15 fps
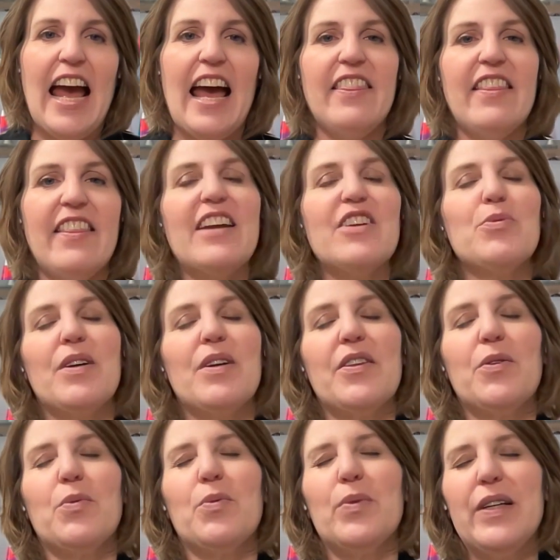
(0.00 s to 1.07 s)
And that is one of
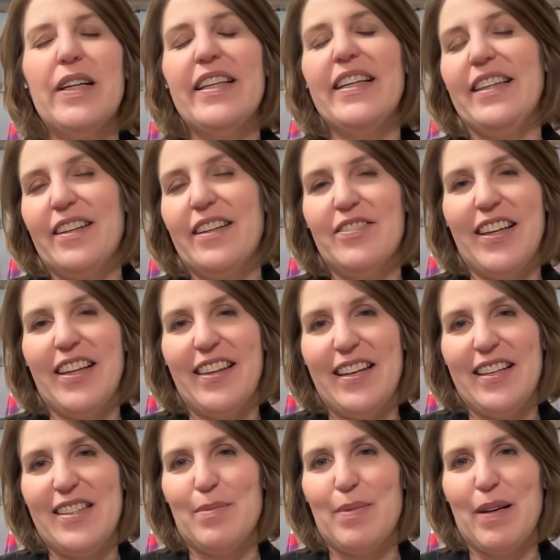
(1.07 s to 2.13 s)
the really lovely
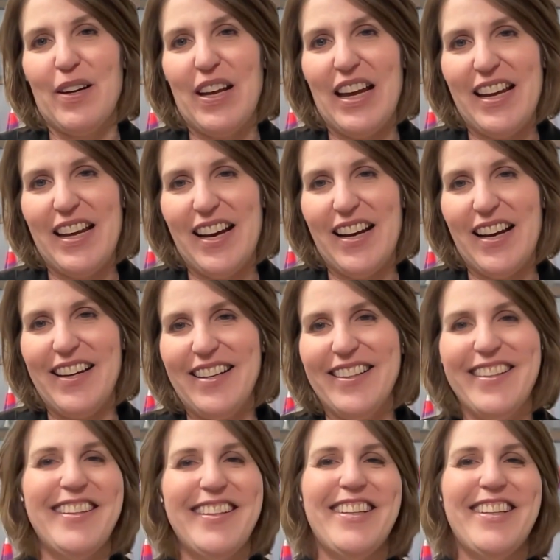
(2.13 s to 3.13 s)
things about AI.